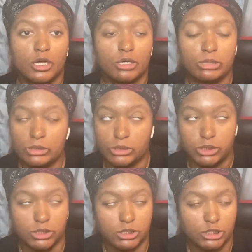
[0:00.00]
Whew,
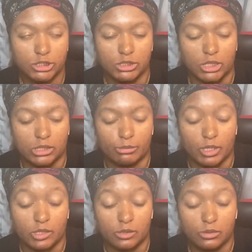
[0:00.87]
just thinking
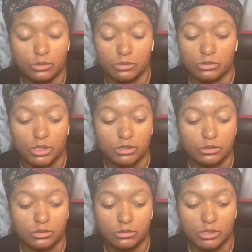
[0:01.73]
about it. Whew,
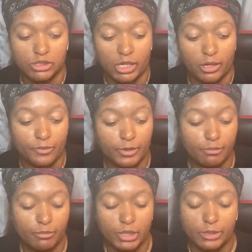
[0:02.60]
that's tiring.
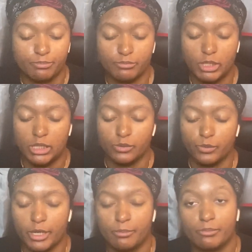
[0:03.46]
But
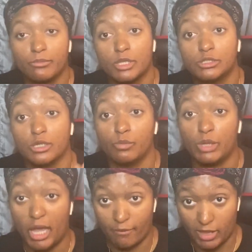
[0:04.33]
anyway, so we
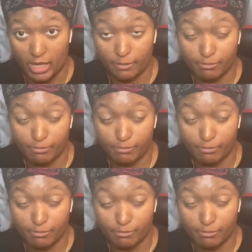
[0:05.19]
have that.